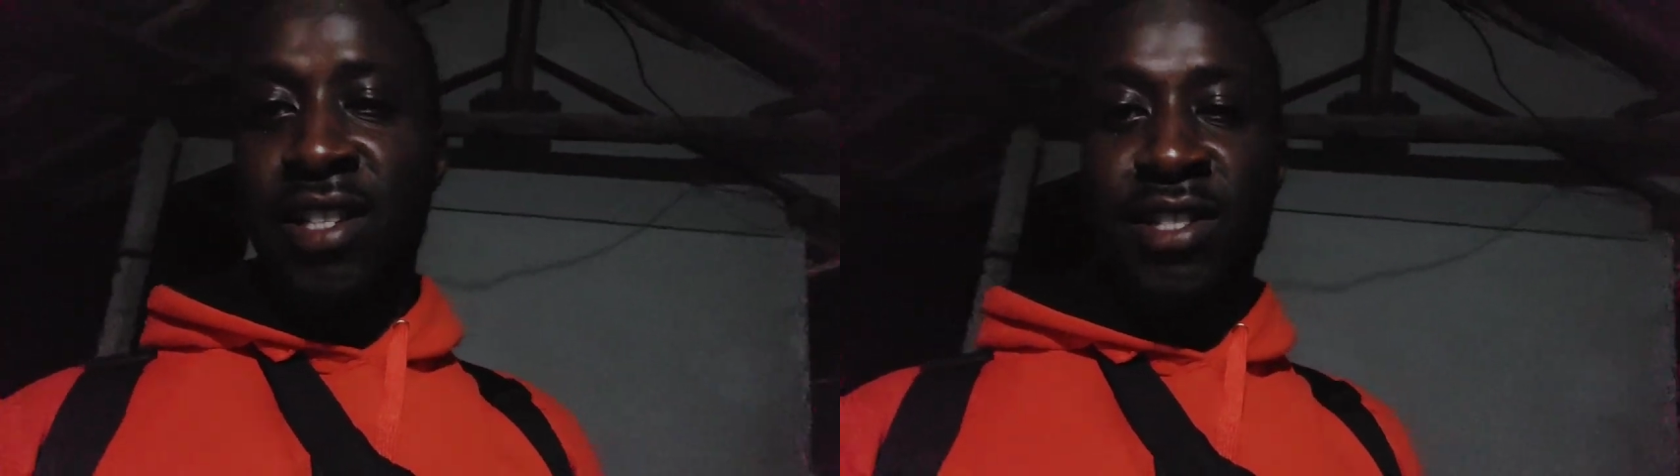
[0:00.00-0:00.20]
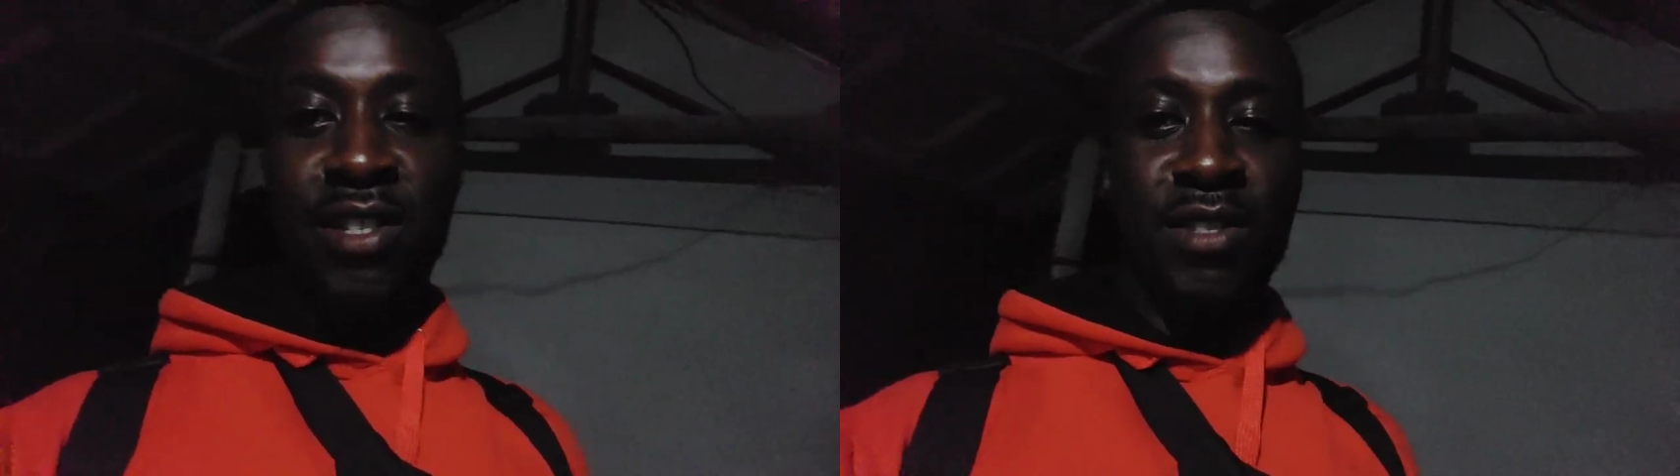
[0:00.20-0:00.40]

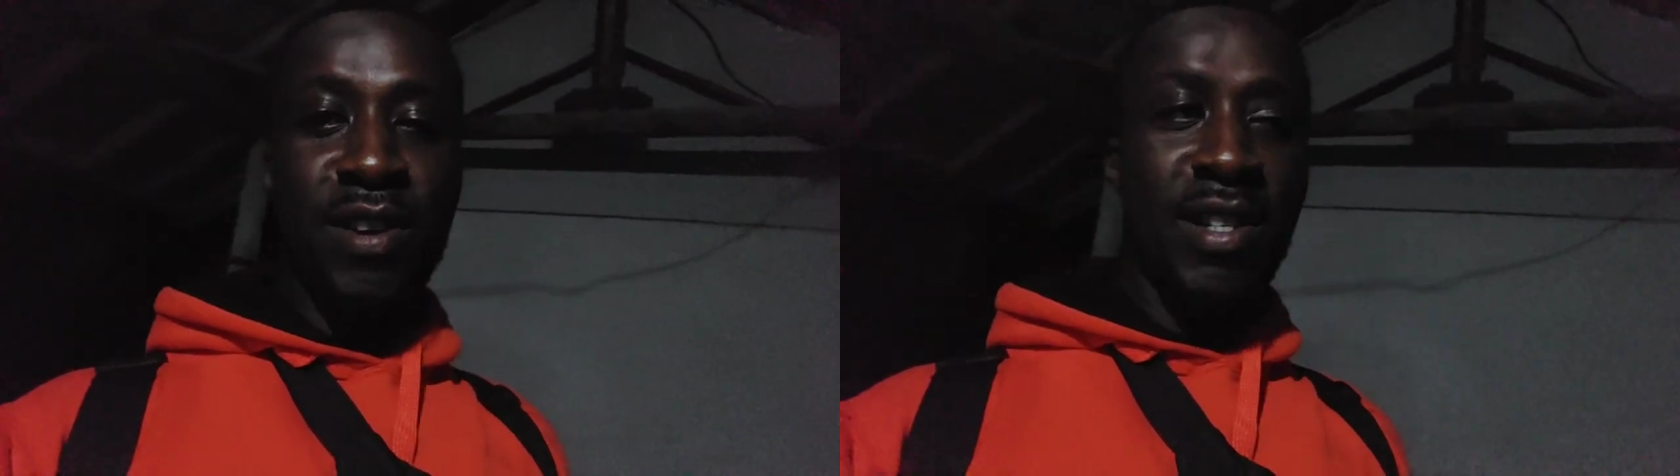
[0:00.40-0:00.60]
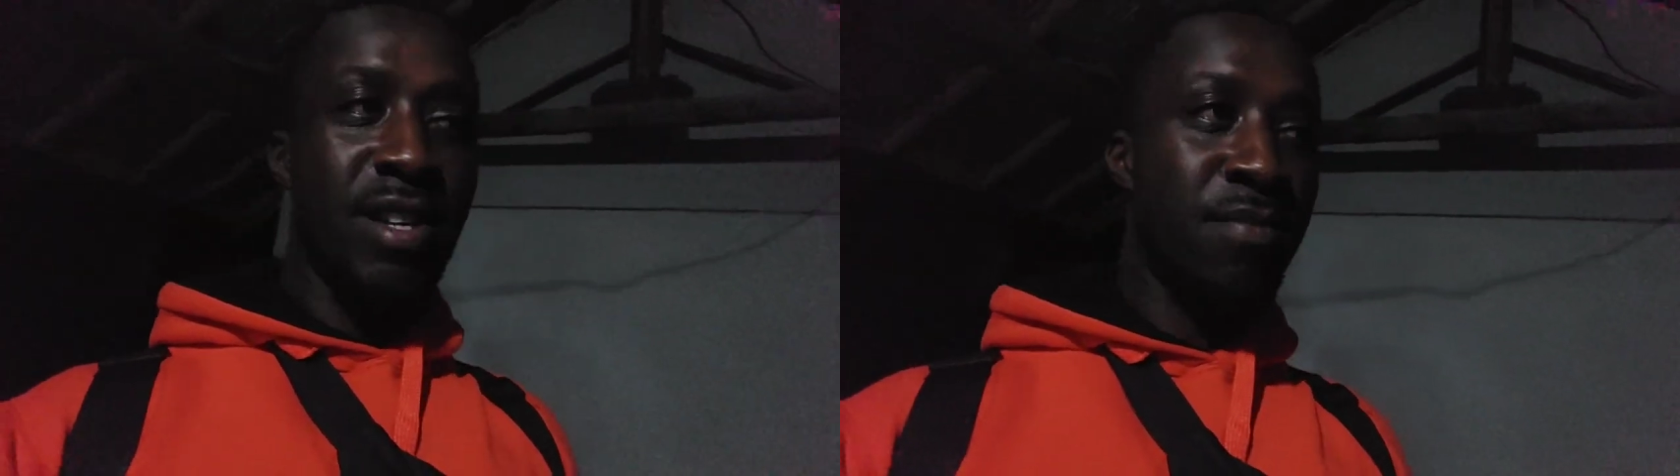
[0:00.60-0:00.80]
to just
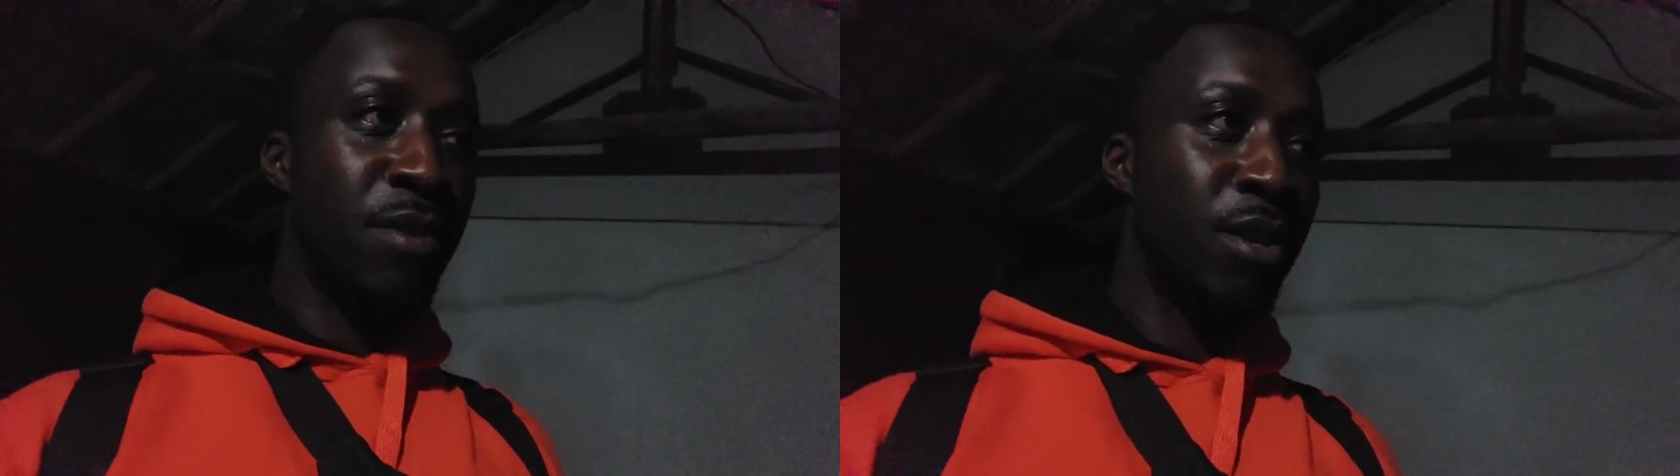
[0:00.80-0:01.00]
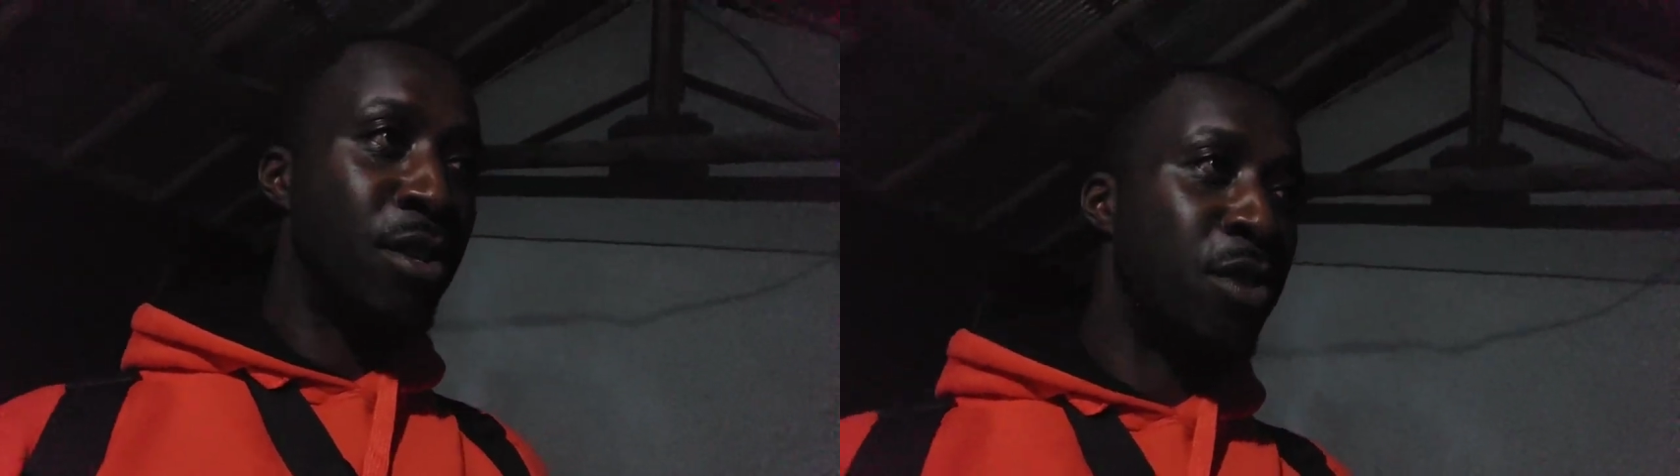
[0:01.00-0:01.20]
try
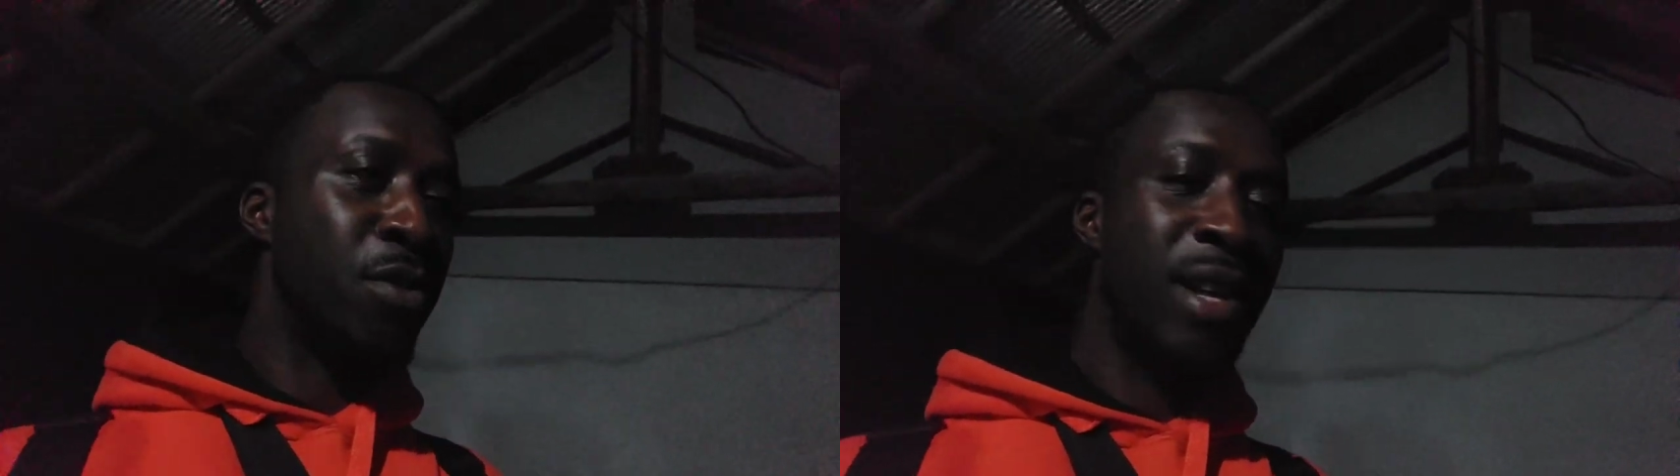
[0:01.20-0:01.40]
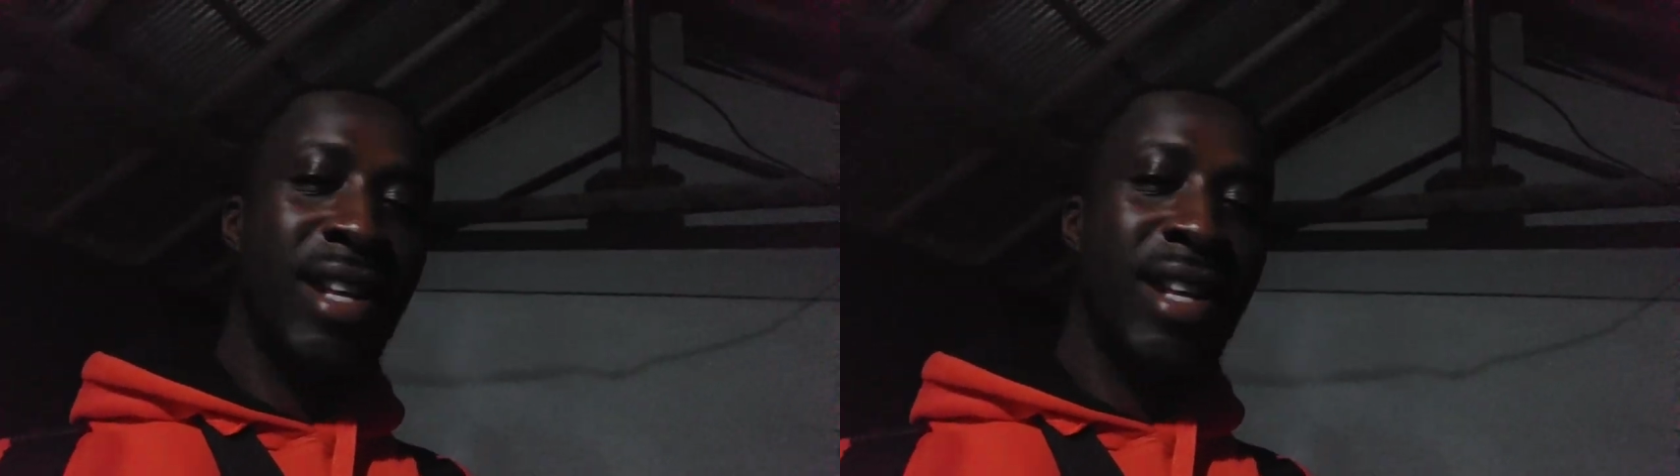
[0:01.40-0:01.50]
something new and